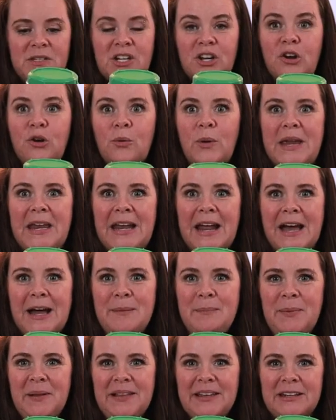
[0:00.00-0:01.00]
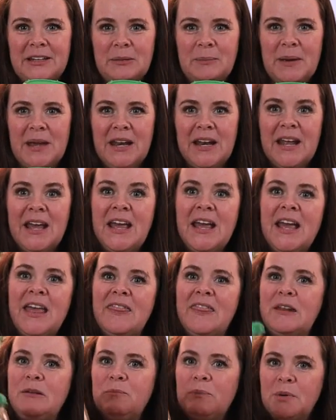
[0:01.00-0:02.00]
to green up a little bit,
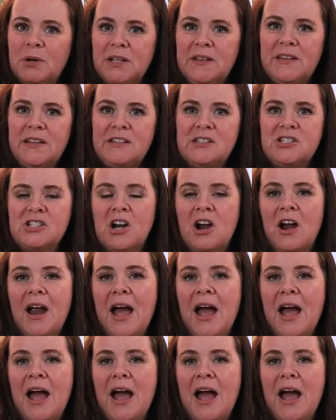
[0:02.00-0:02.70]
then put this jar